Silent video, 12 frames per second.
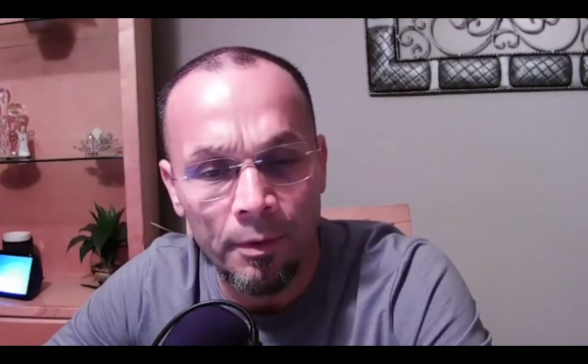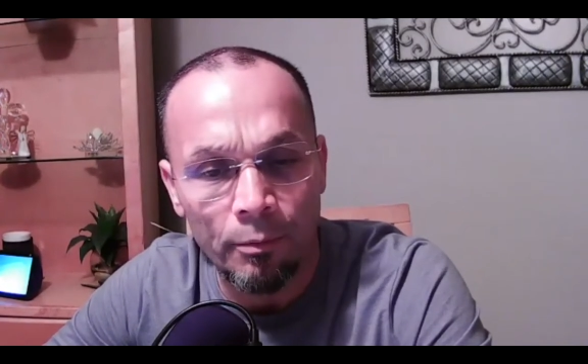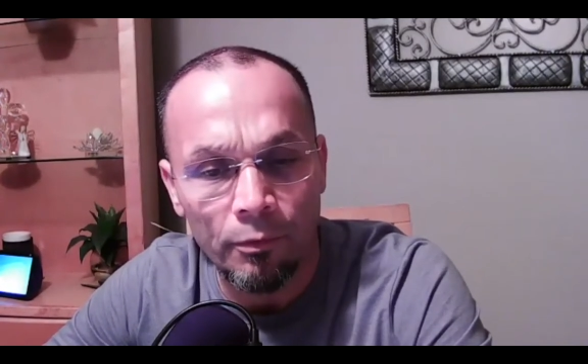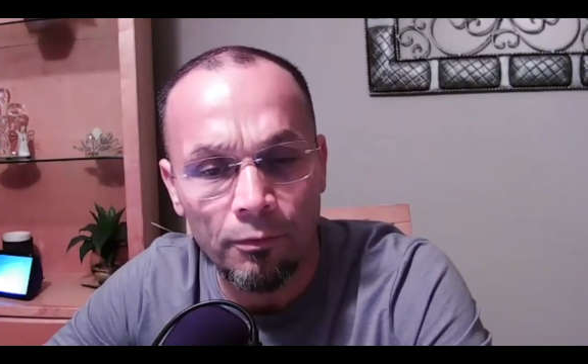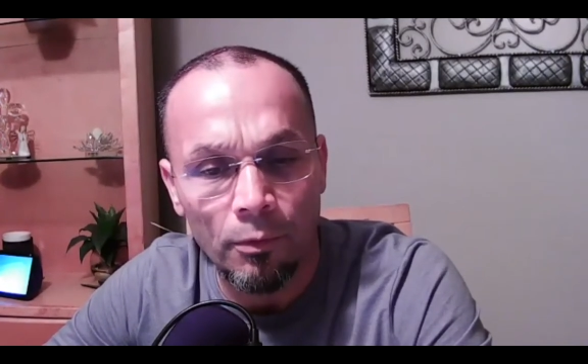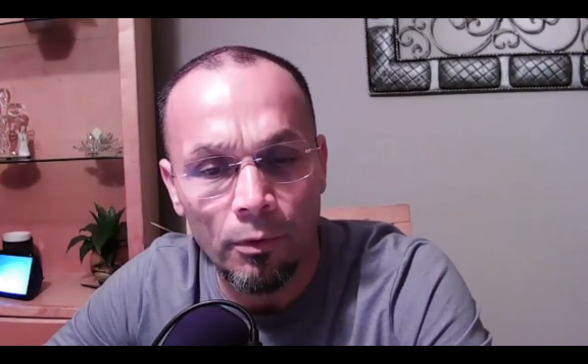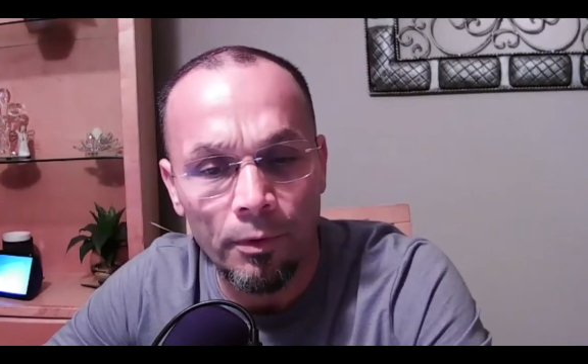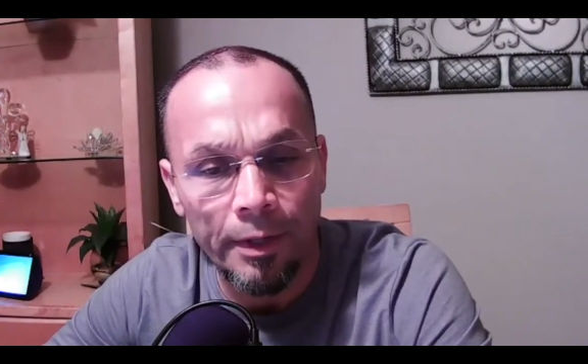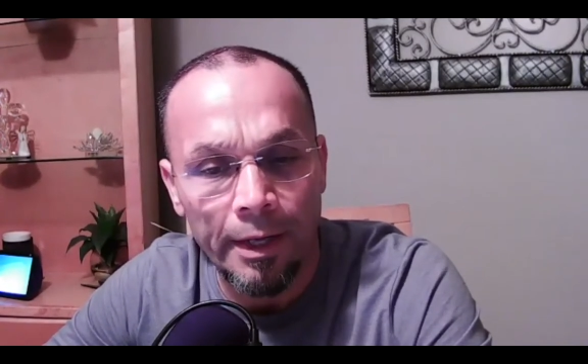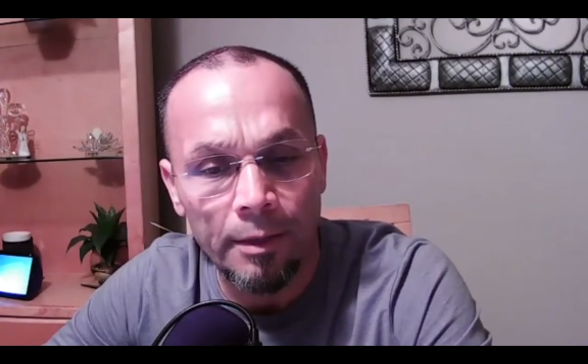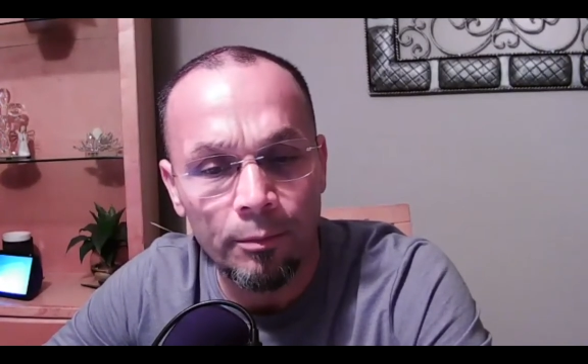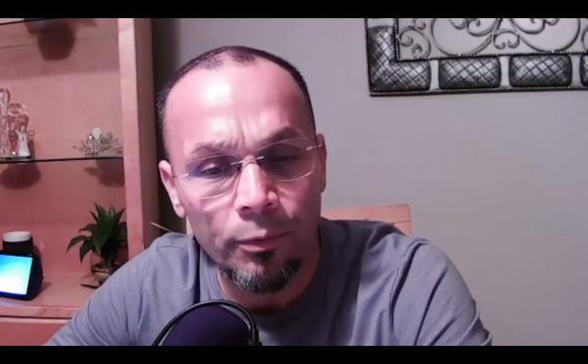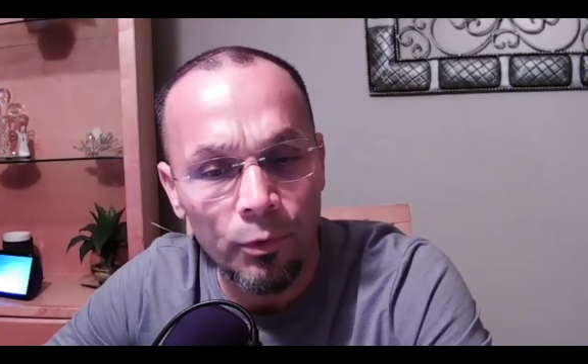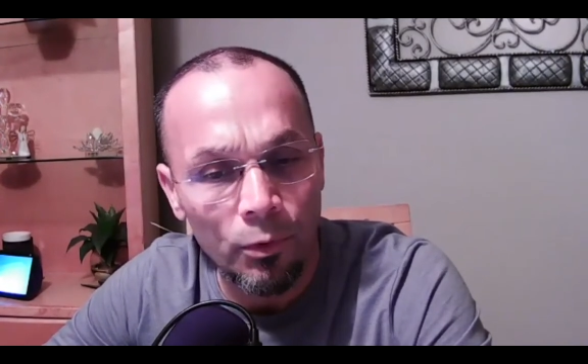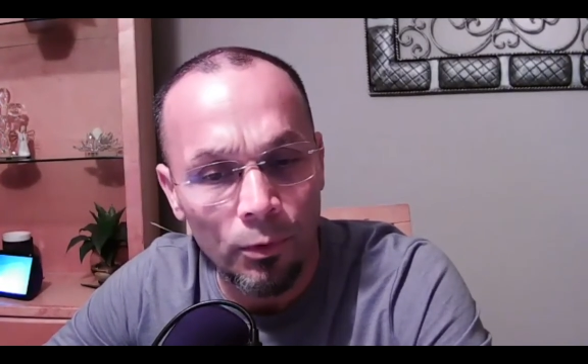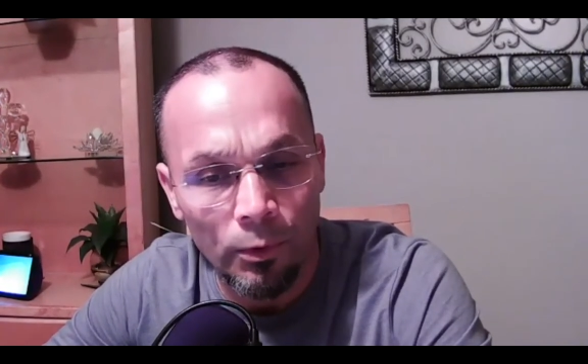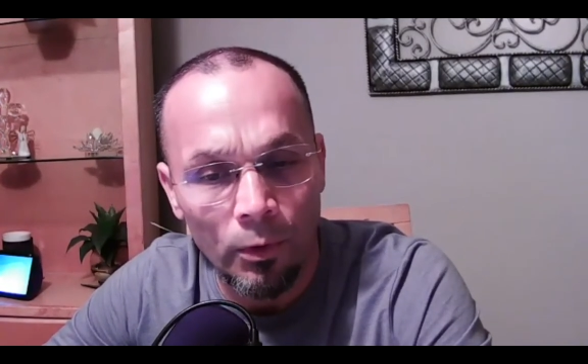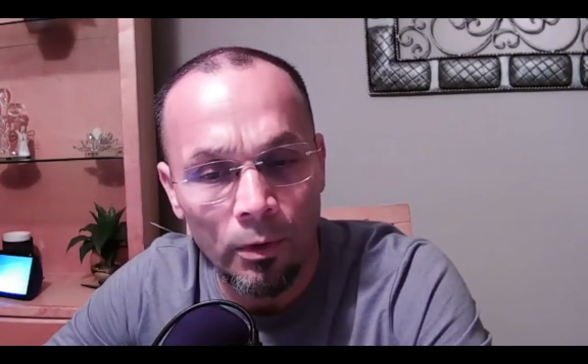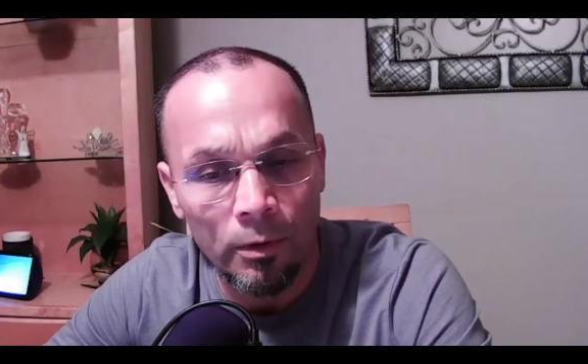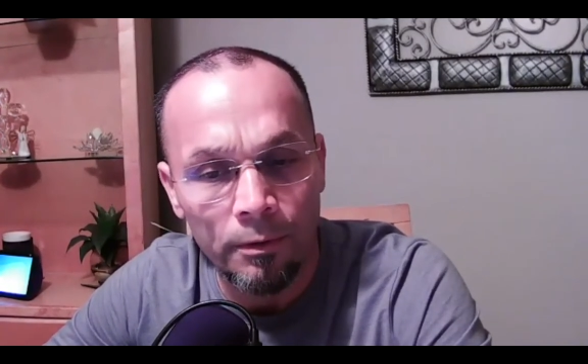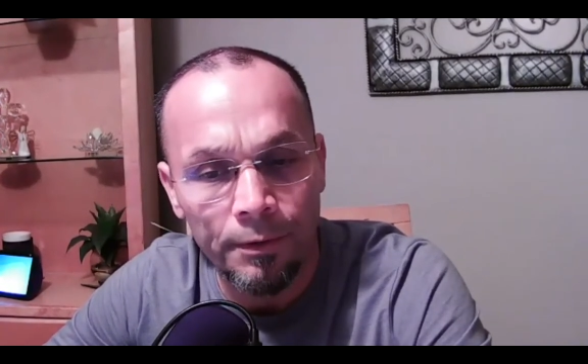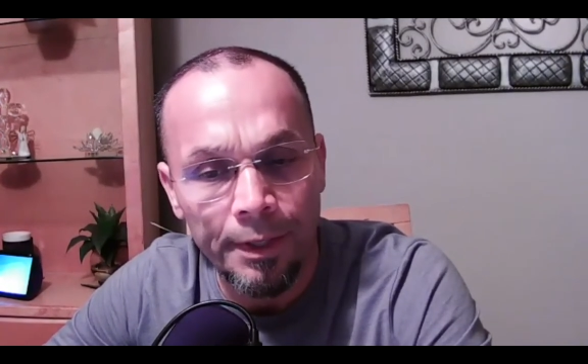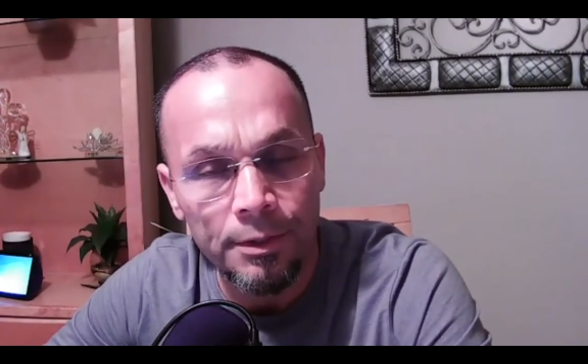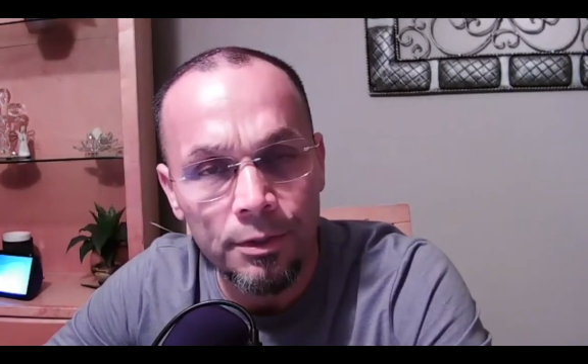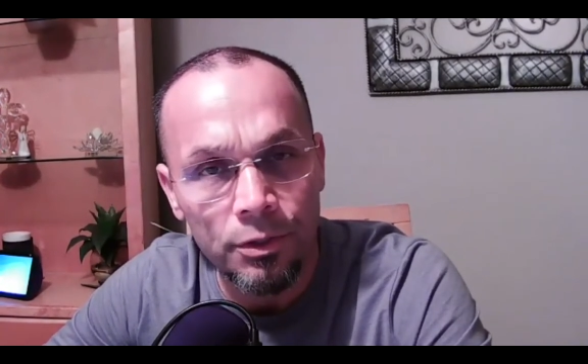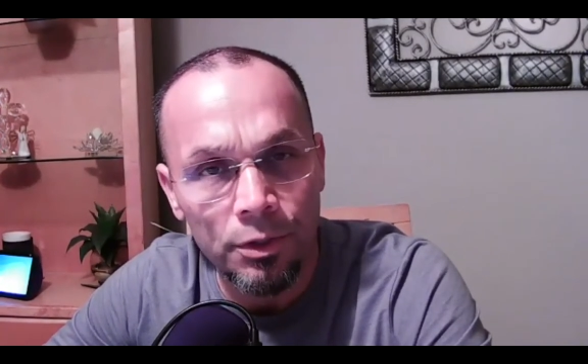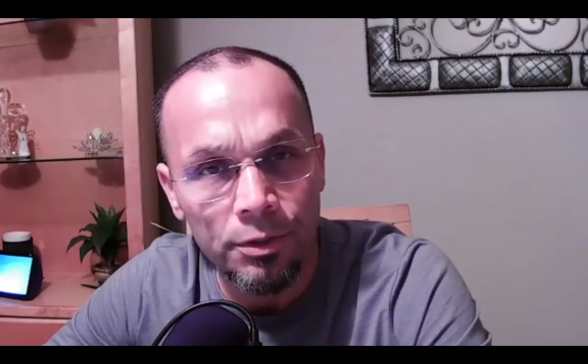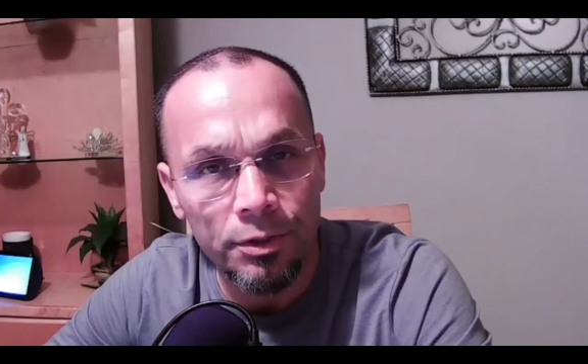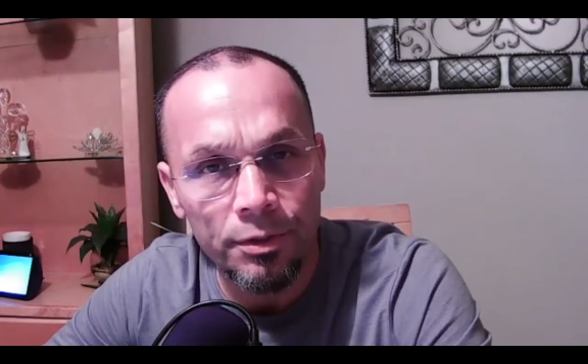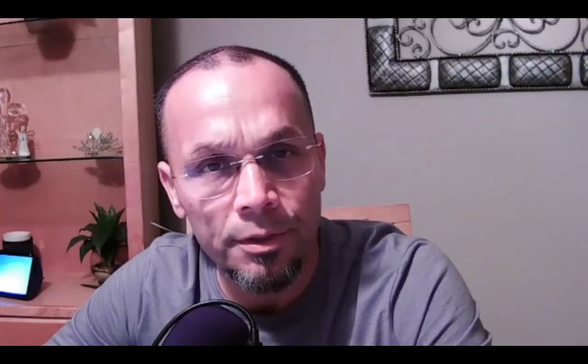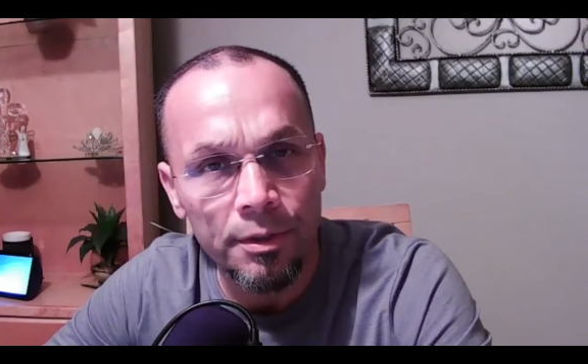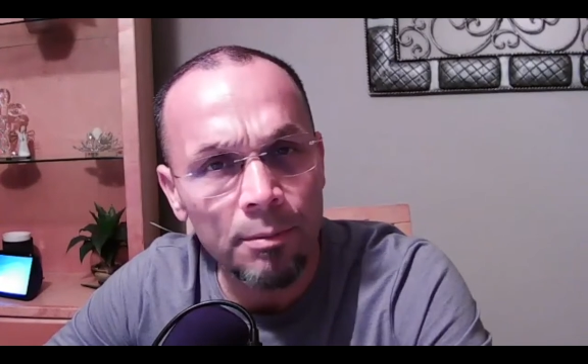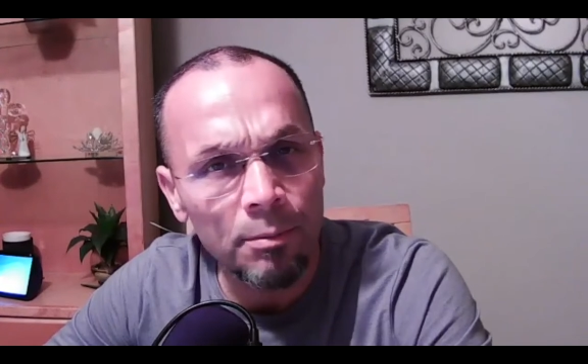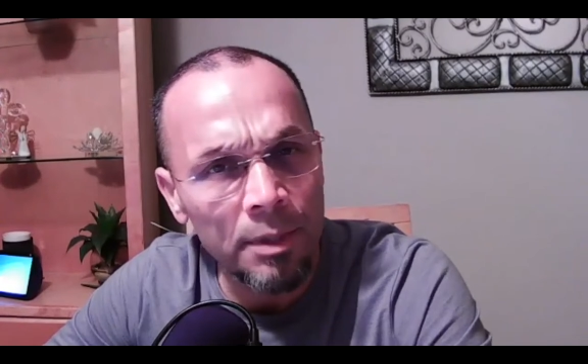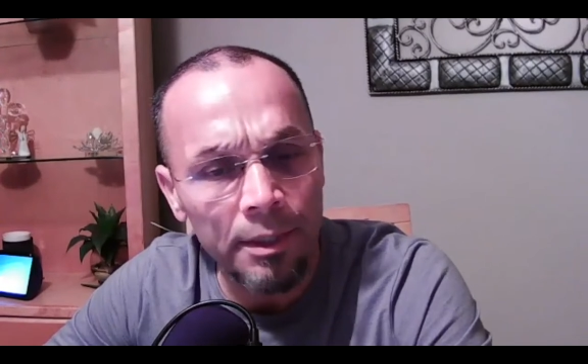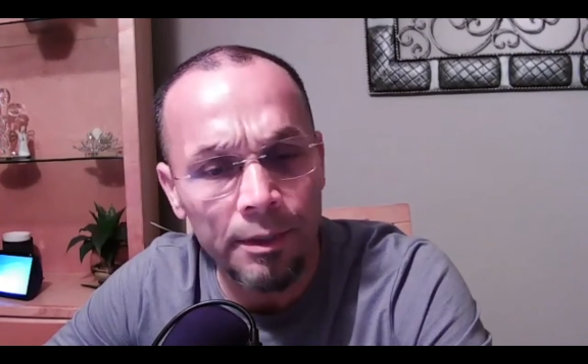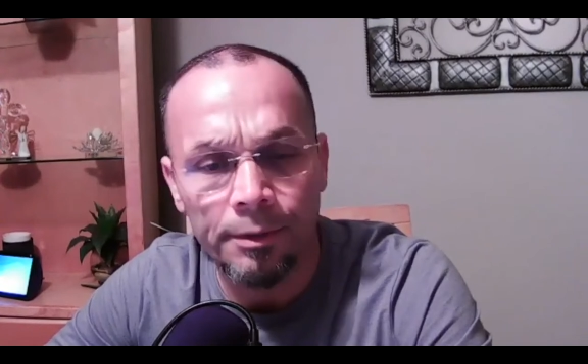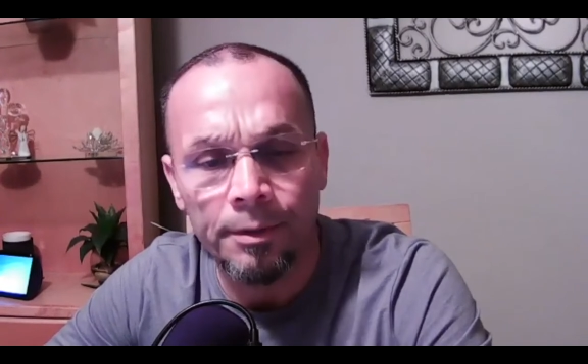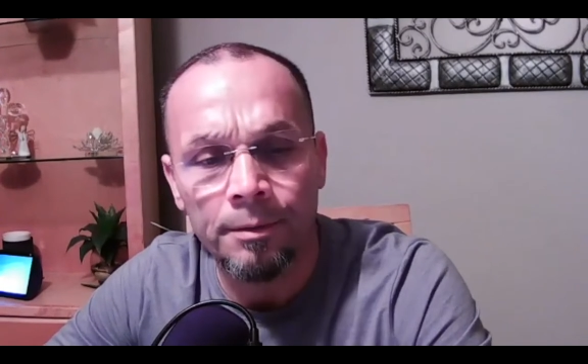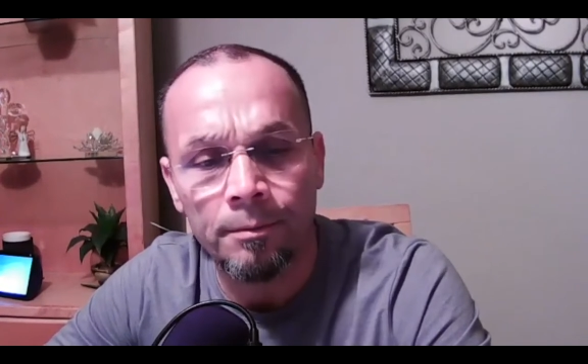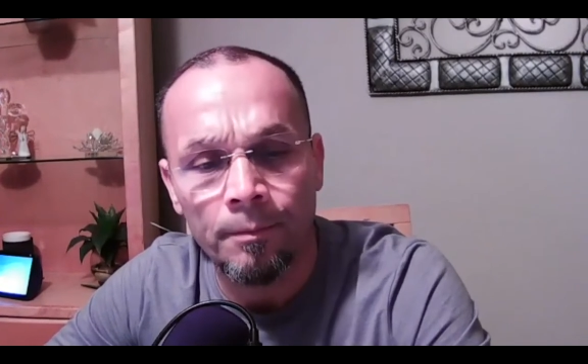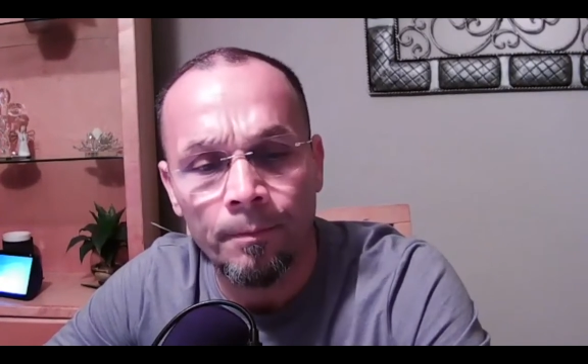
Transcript: before that pure law that judges immediately.